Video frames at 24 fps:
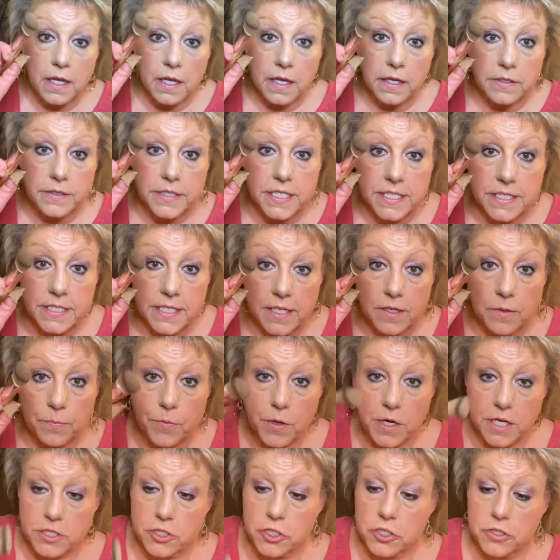Detail
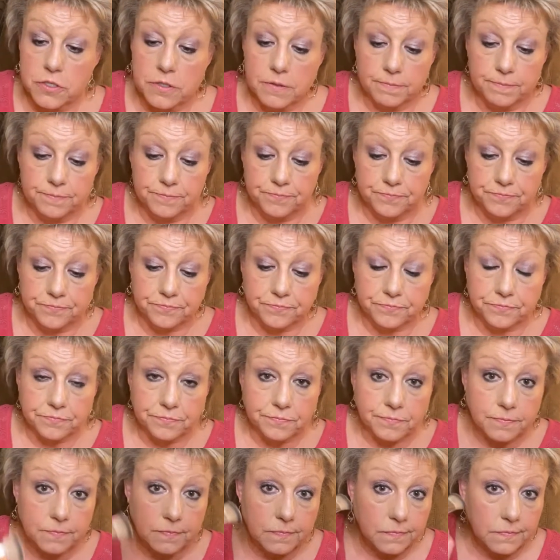brush.
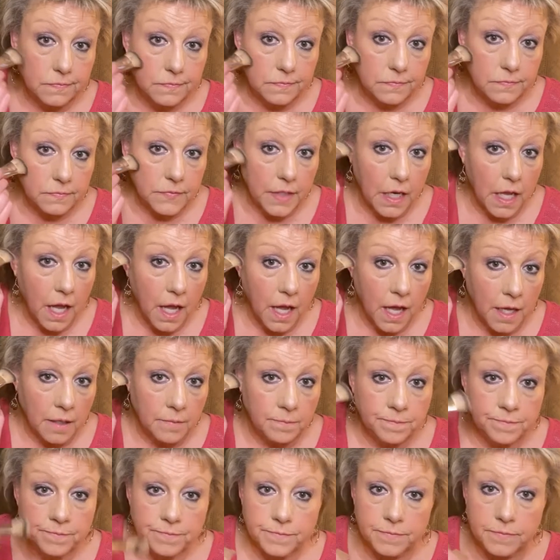And
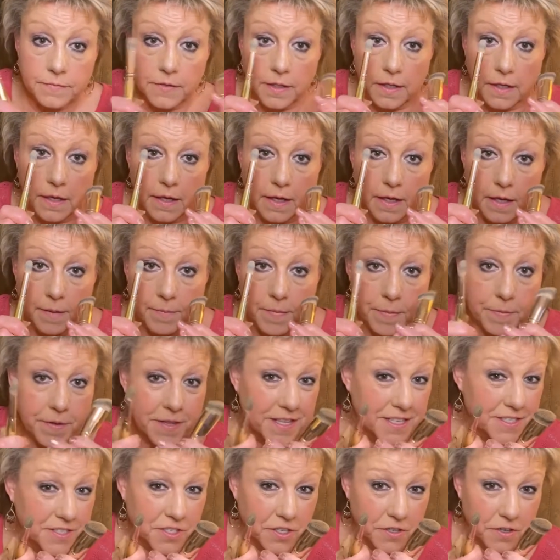maybe they
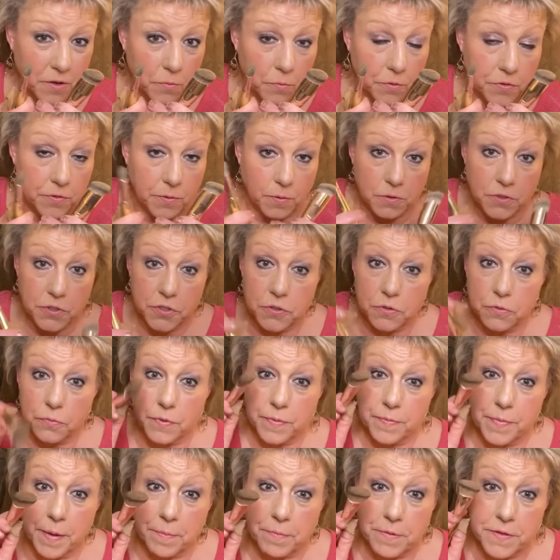start out with those two. And
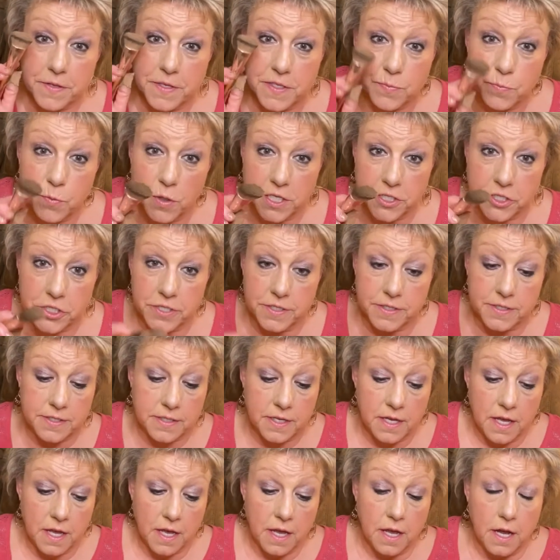remember, these brushes
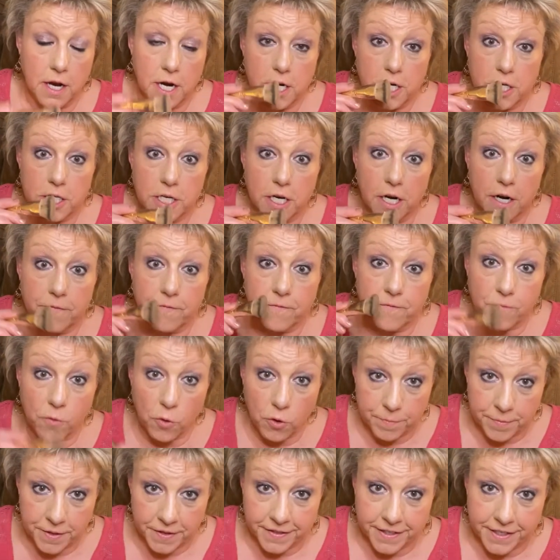are
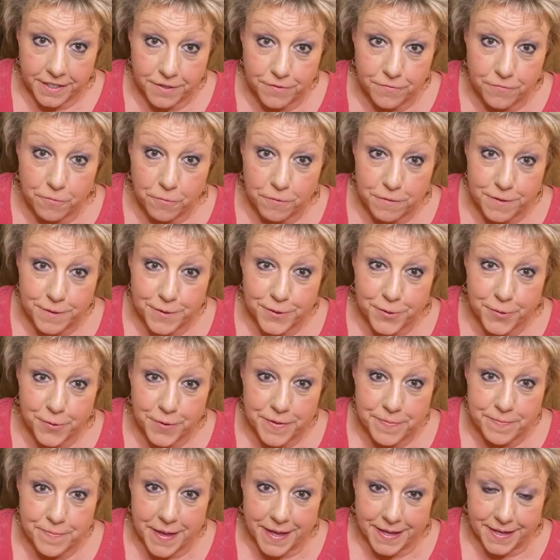formulated for this
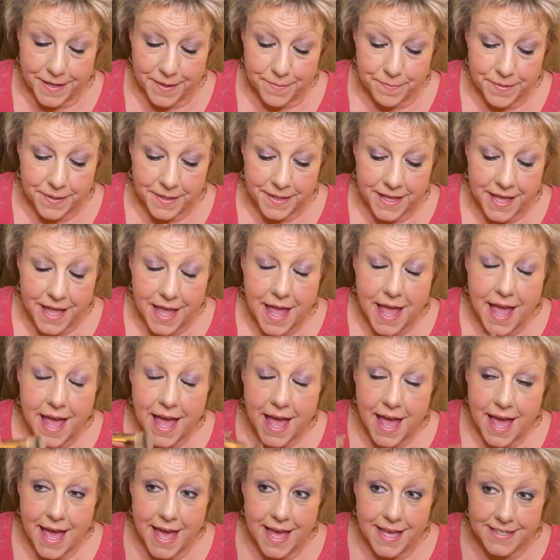cream makeup,
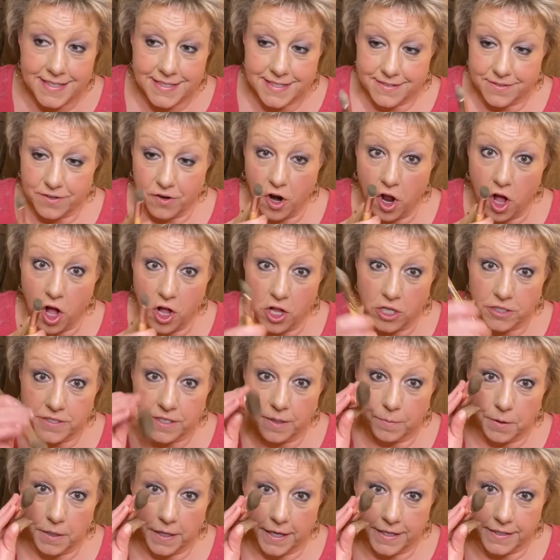and they're all
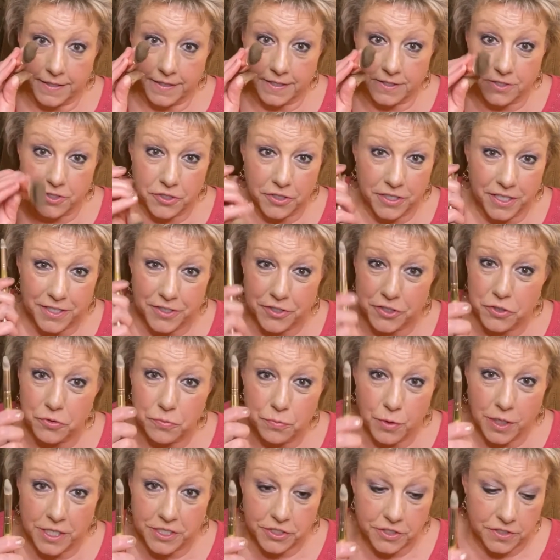double-ended. So you're getting 2
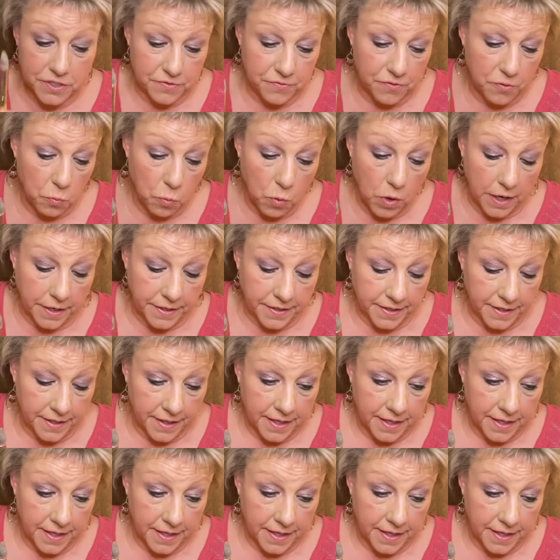brushes for 1.